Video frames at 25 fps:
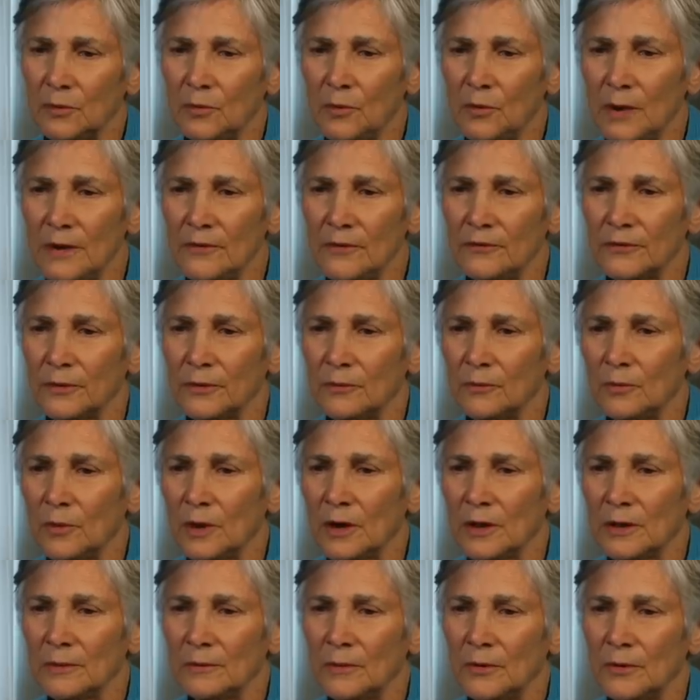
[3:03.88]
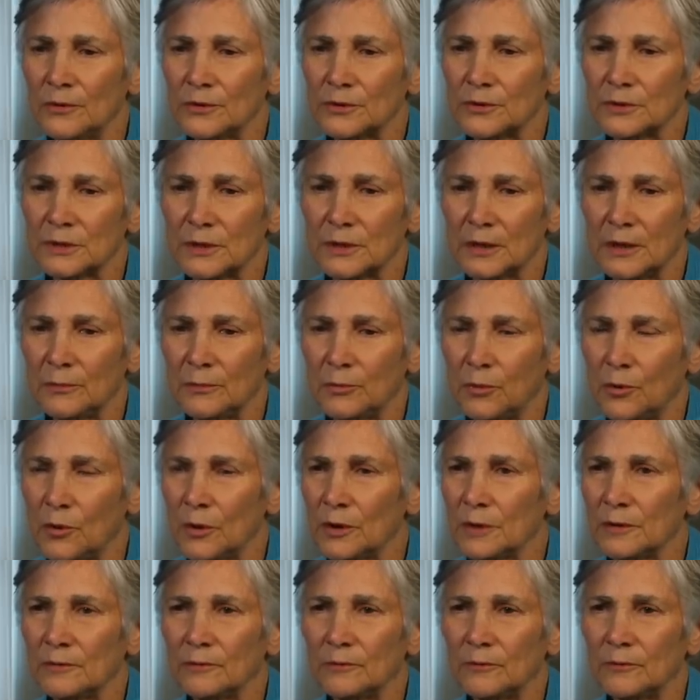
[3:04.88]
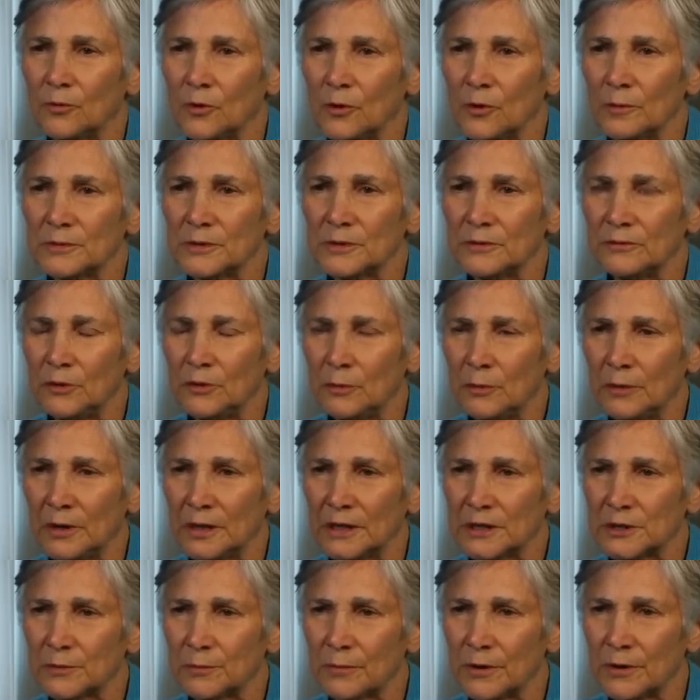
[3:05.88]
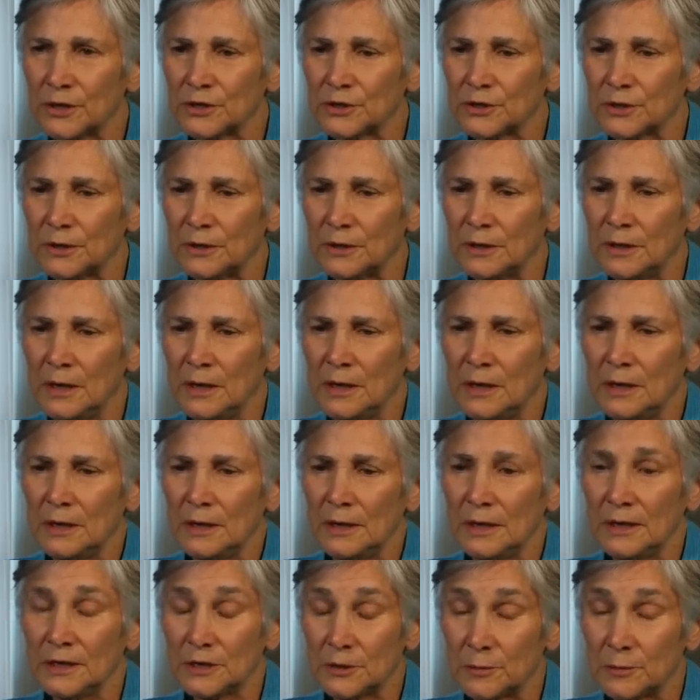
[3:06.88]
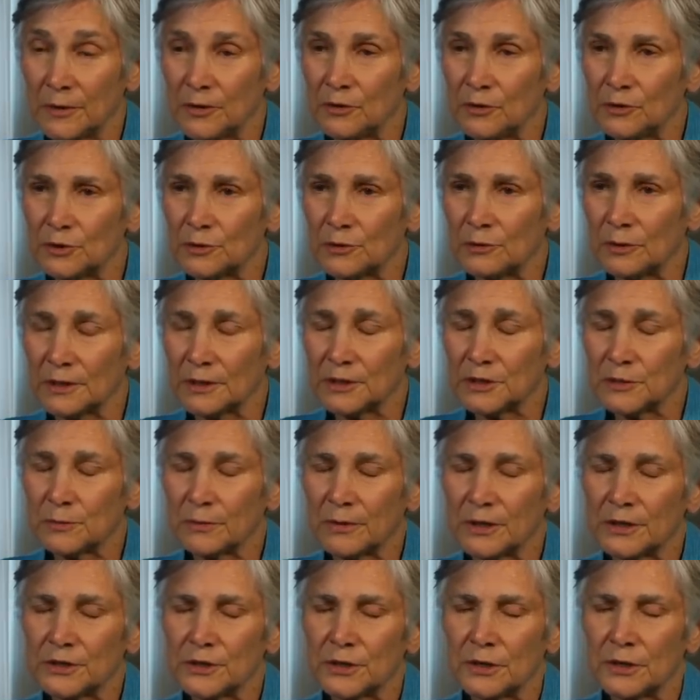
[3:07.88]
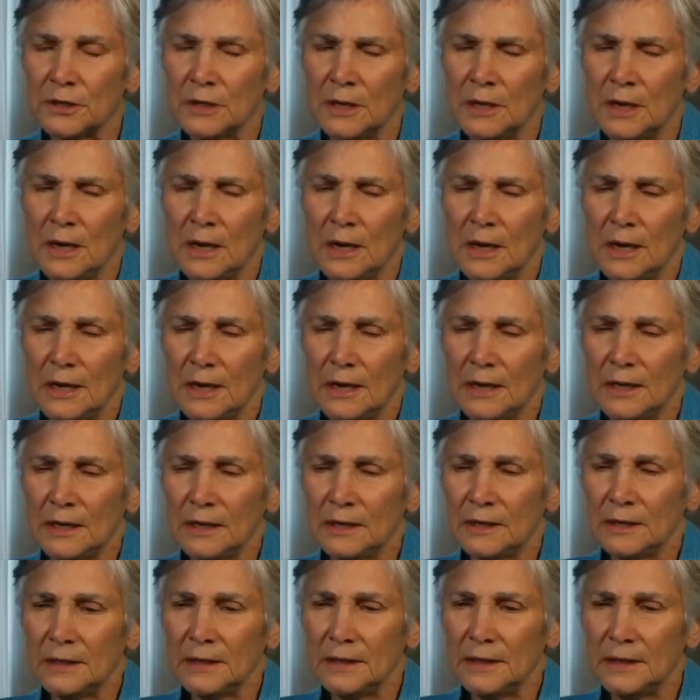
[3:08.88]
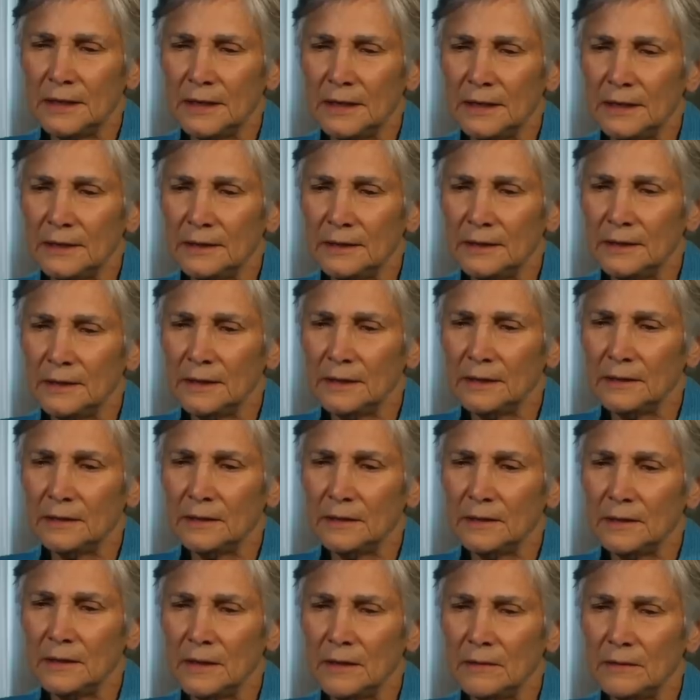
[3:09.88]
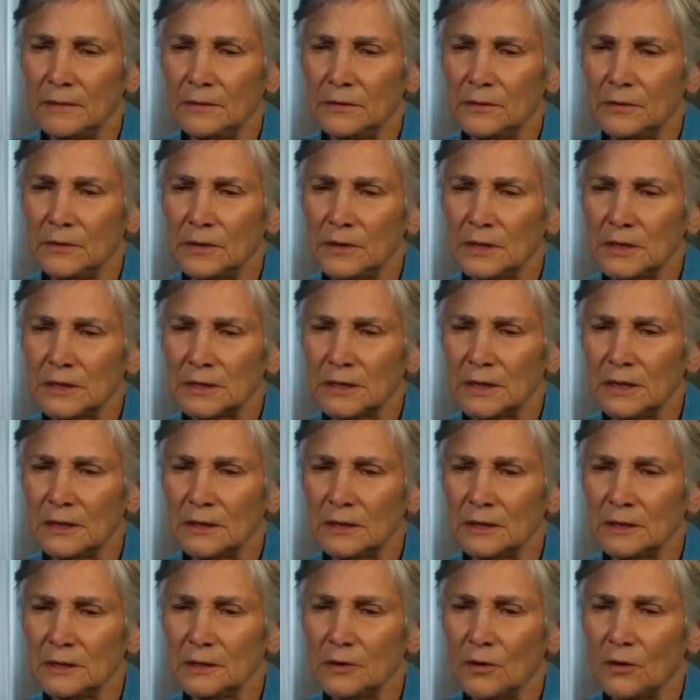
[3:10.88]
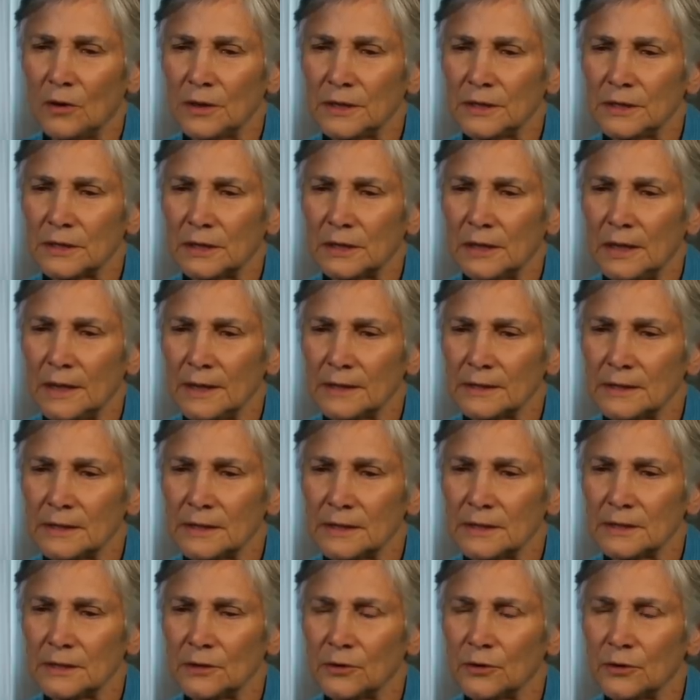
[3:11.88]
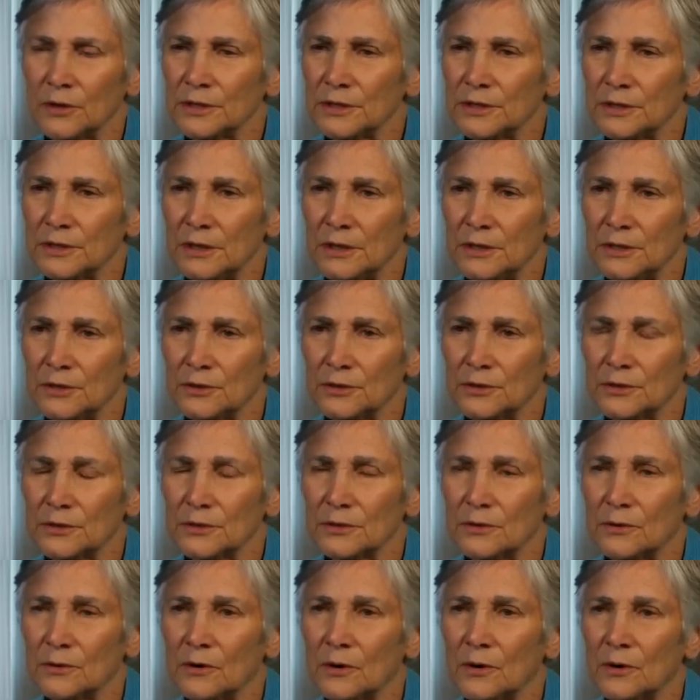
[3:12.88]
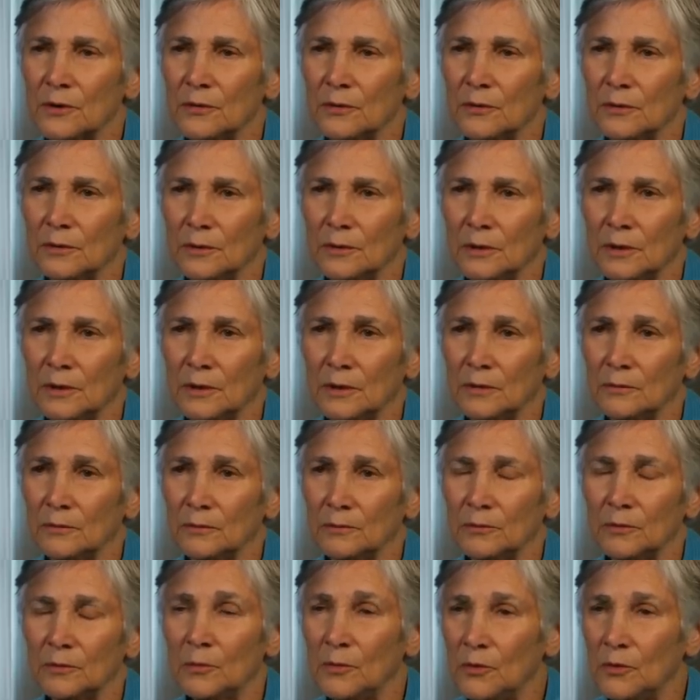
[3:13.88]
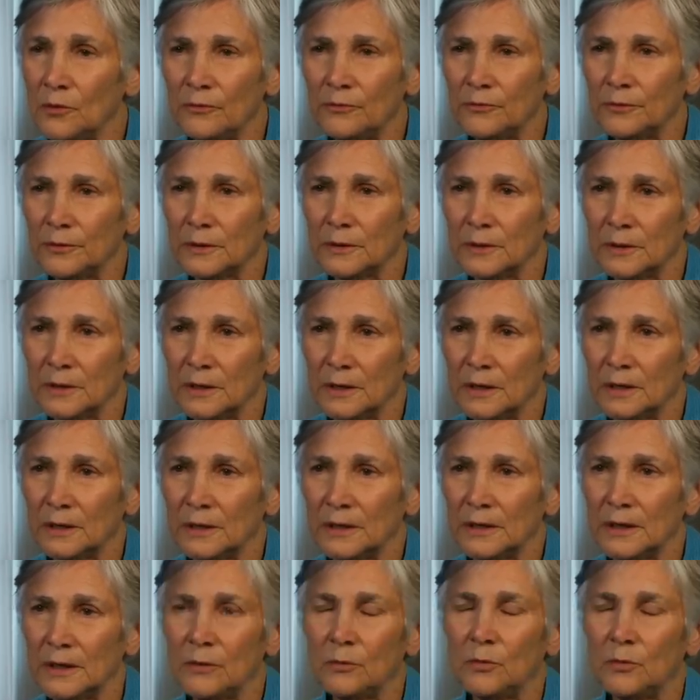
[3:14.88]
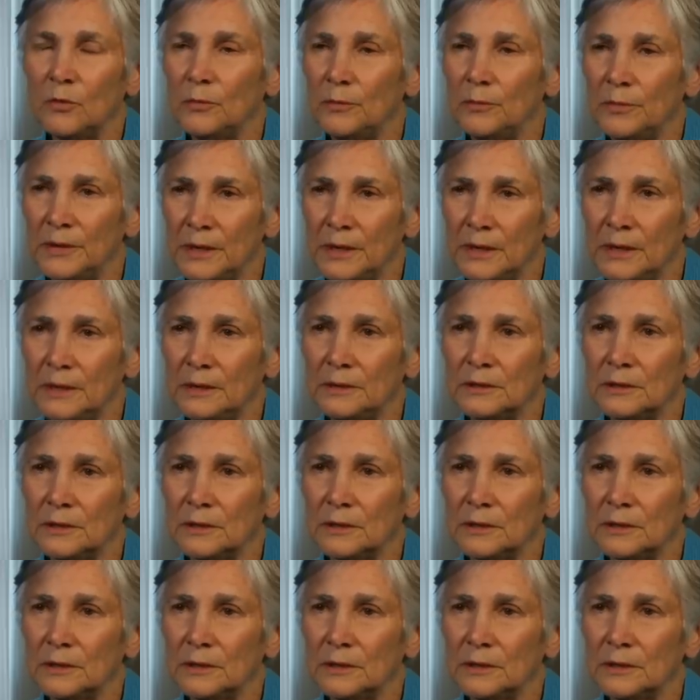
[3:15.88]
away from one of the most important forms of human expression and spiritual expression. Uh, and that to the extent that arts classes and arts teachers are uh, removed, uh, it will be